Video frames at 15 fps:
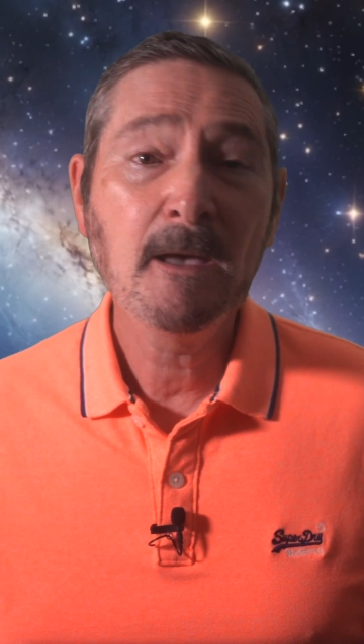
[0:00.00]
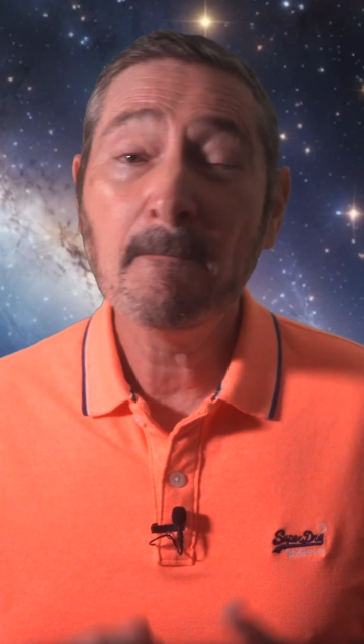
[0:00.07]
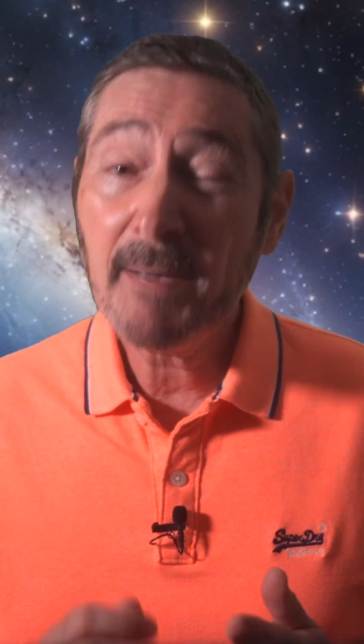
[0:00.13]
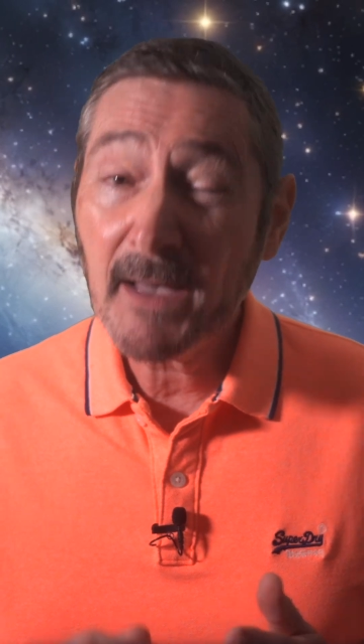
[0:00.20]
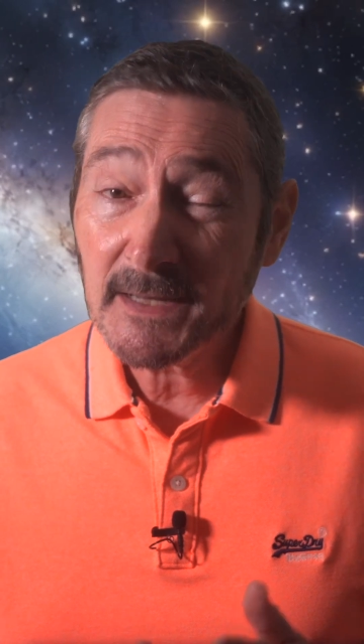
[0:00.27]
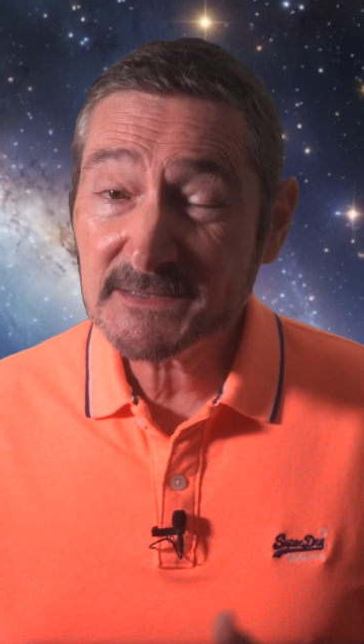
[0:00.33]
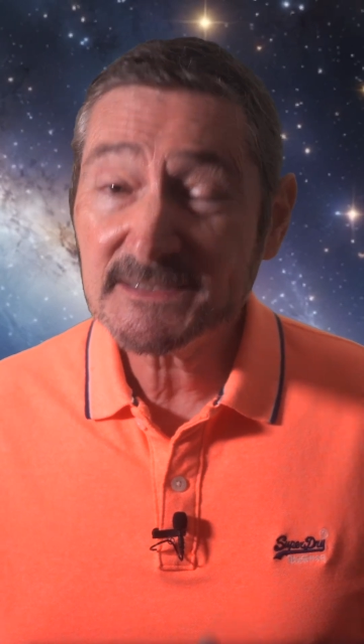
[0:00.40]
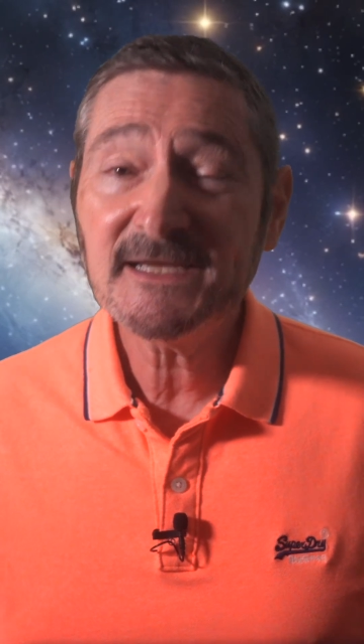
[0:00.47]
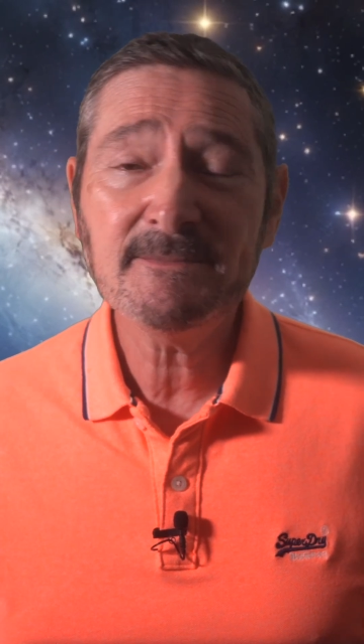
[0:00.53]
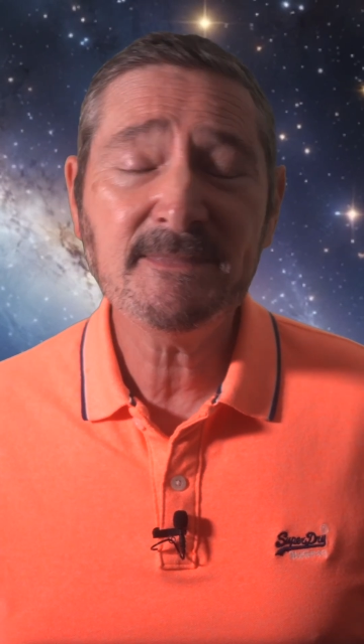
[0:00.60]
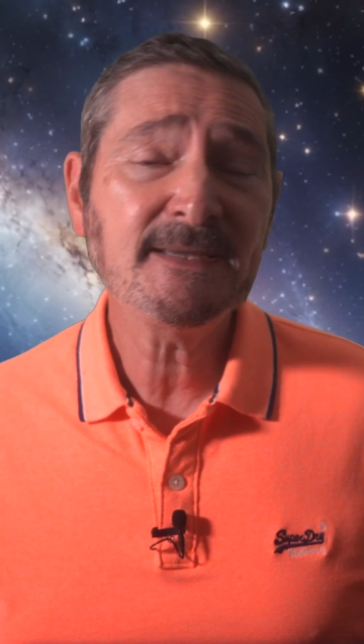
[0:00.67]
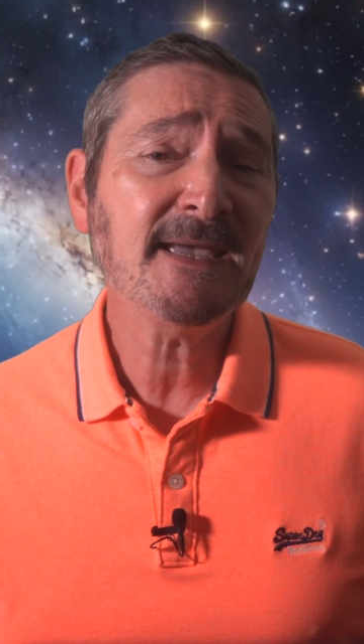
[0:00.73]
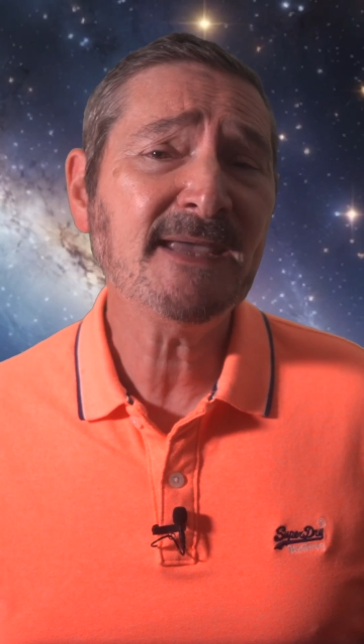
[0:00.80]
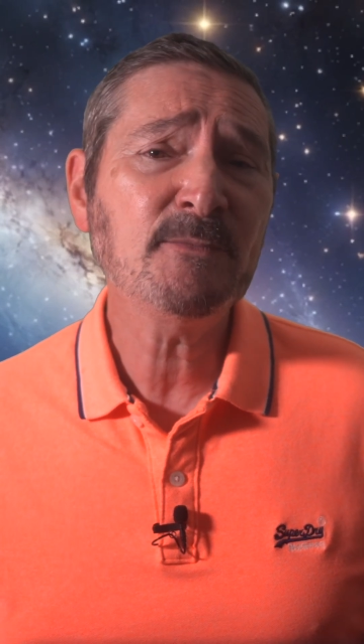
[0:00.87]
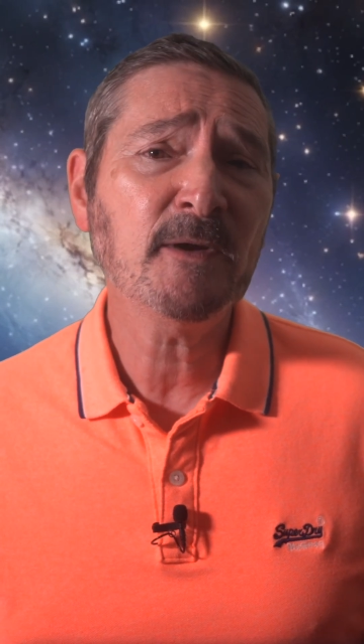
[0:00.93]
but it
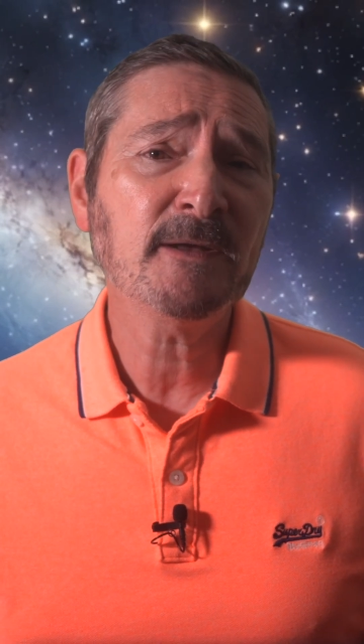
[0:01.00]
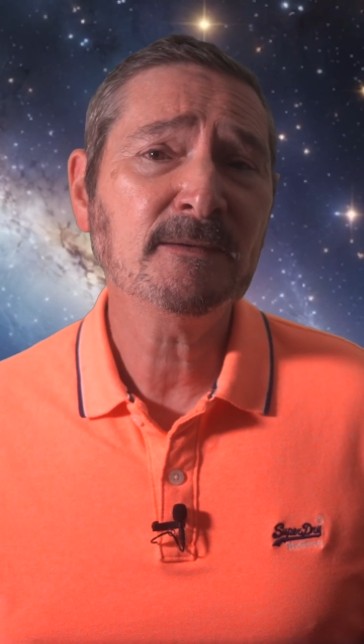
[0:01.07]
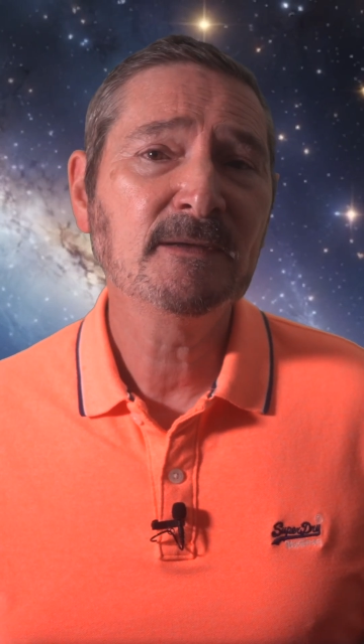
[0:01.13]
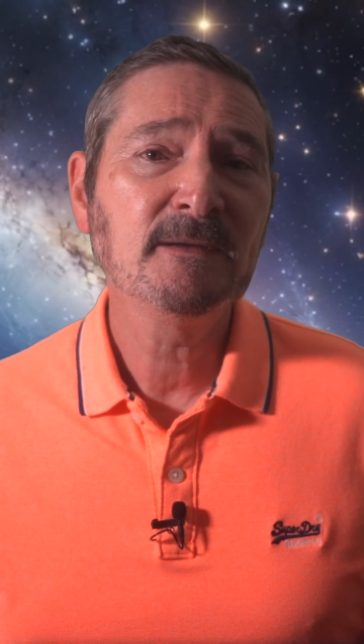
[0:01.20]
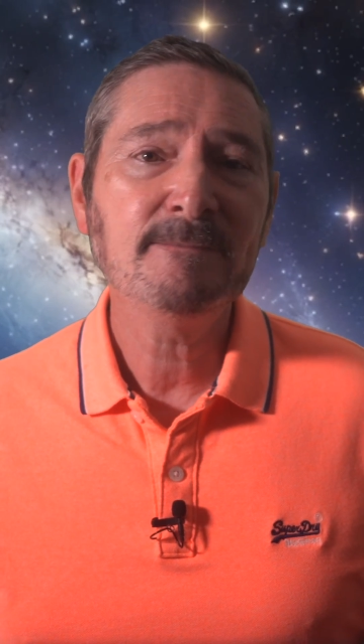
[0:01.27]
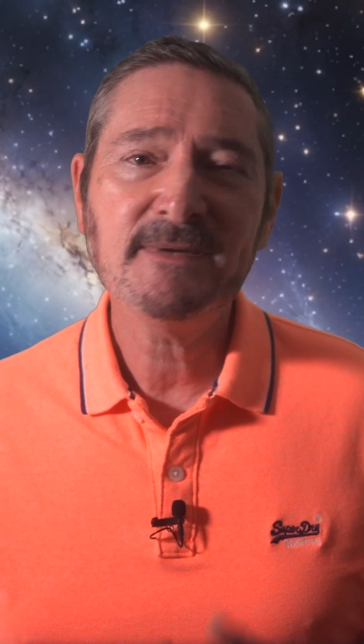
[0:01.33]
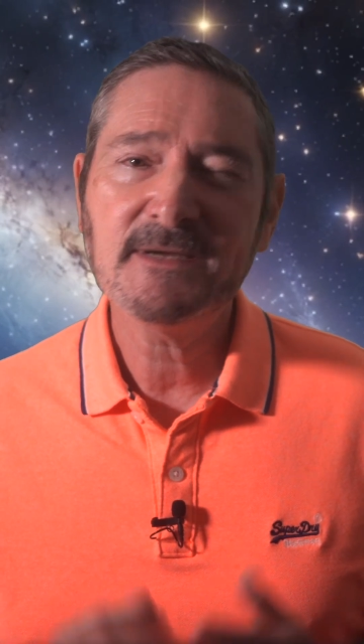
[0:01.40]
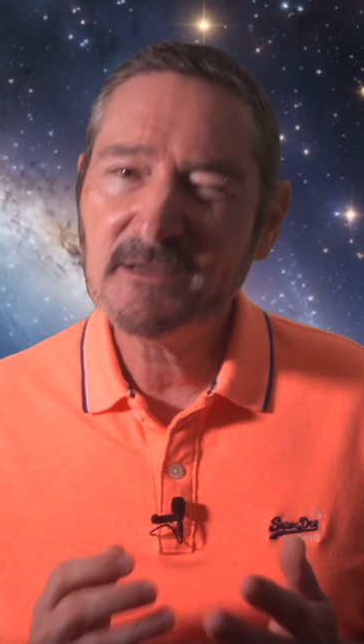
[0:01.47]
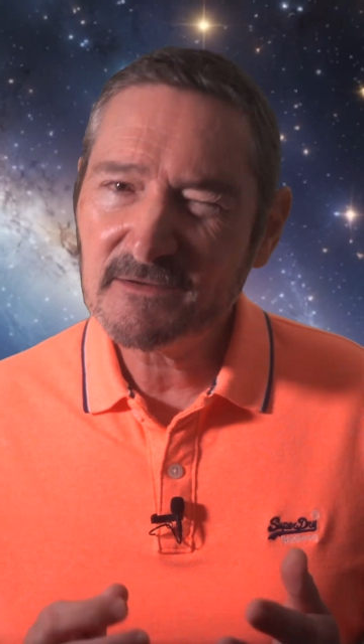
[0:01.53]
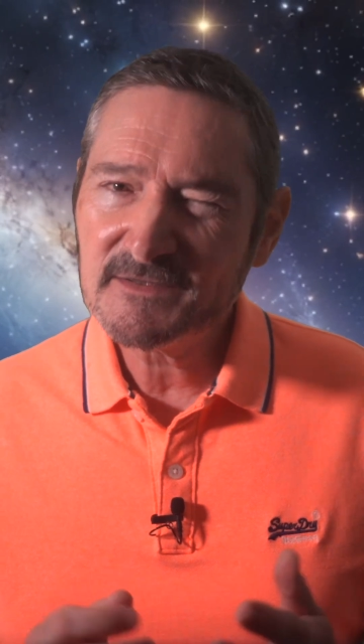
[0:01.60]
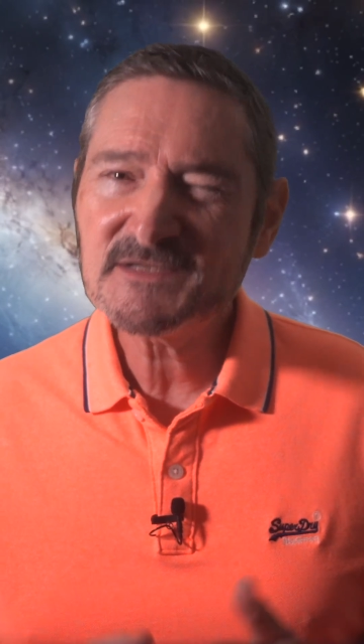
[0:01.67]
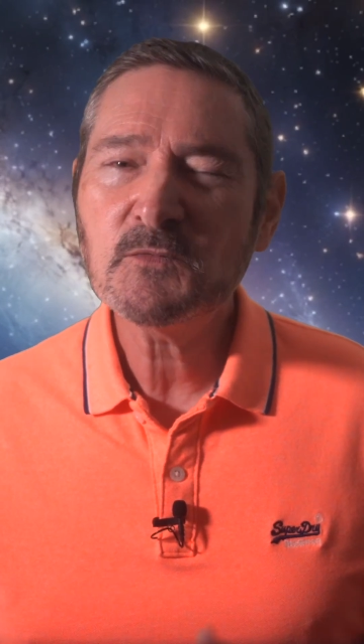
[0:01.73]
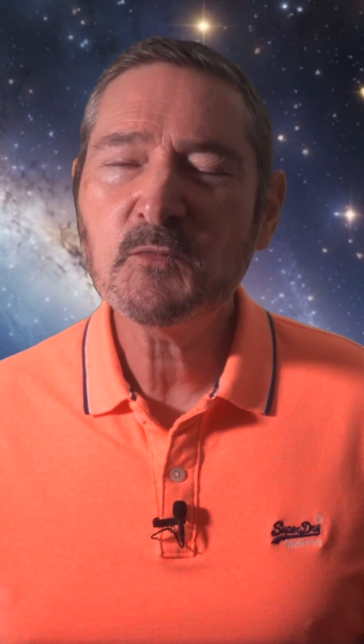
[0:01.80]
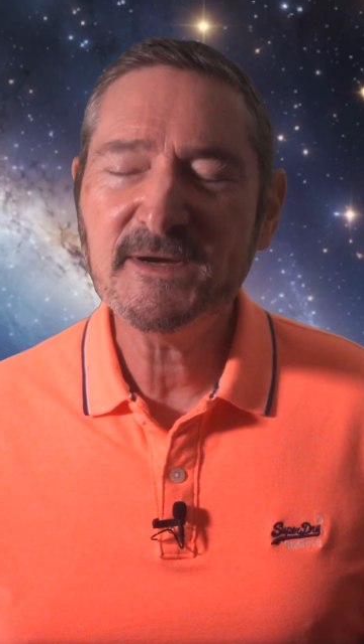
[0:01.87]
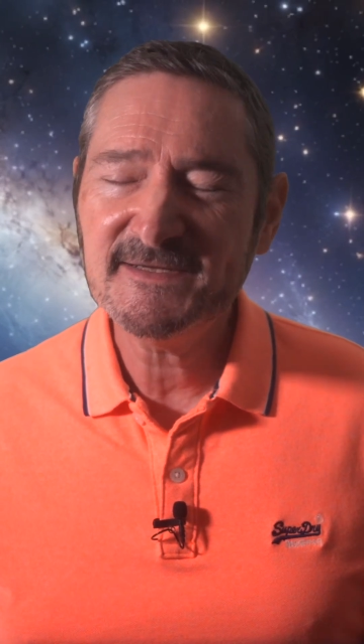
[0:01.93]
became one
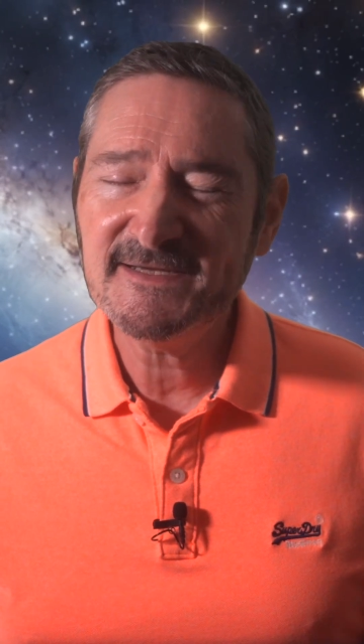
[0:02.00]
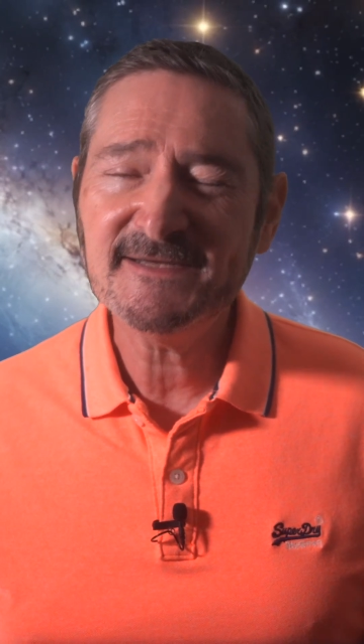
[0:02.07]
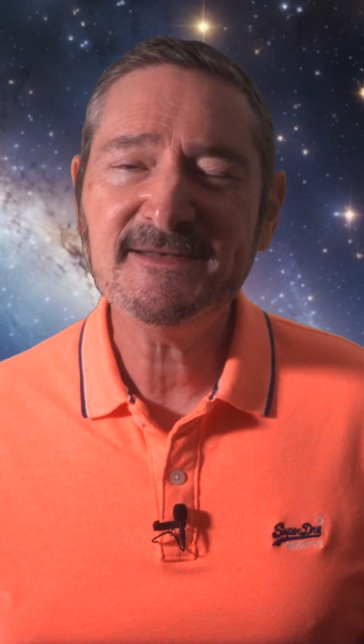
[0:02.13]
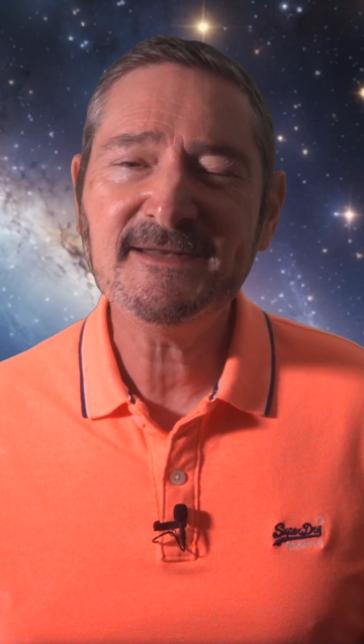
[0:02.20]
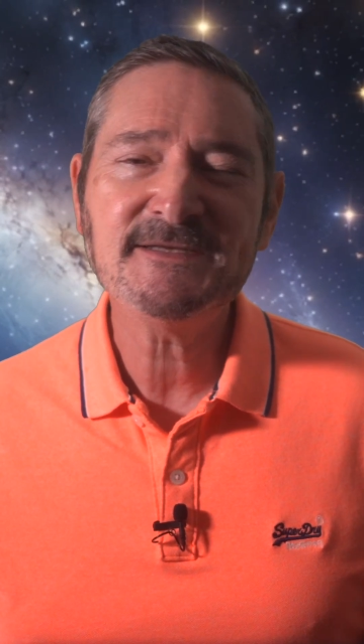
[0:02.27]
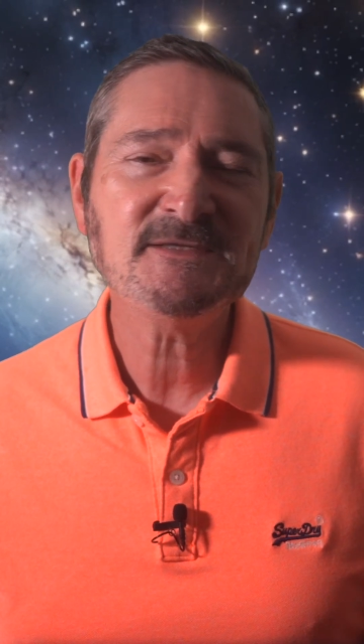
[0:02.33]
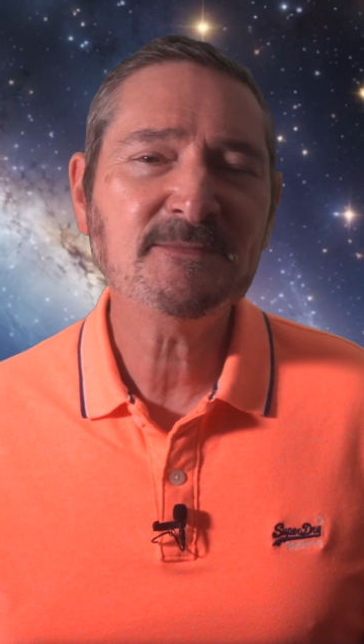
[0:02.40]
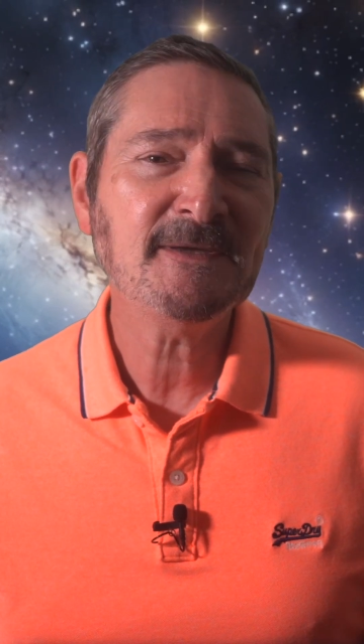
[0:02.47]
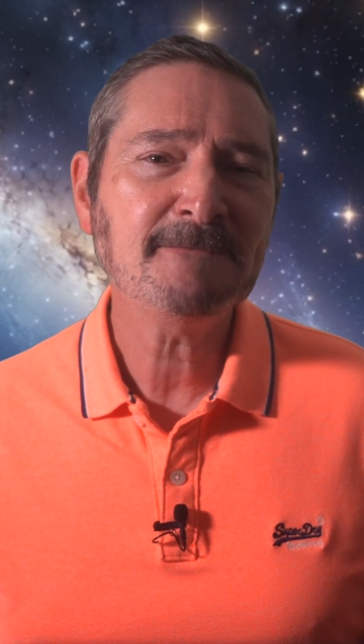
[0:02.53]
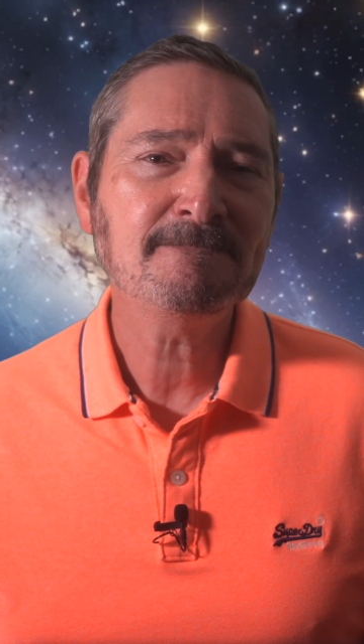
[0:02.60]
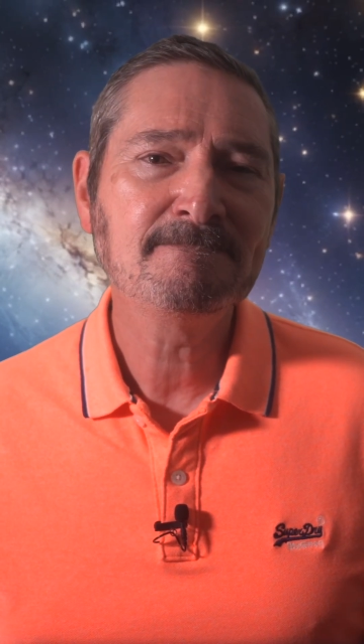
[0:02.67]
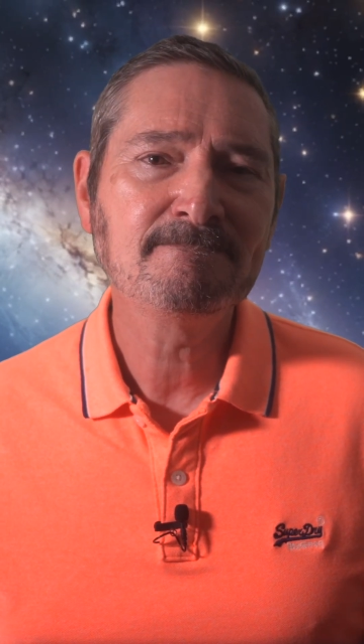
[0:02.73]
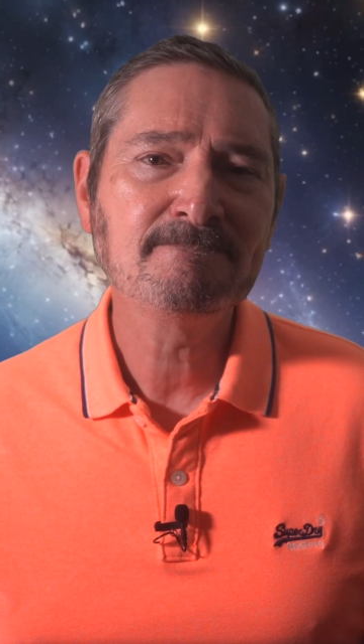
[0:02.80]
because we needed it to be.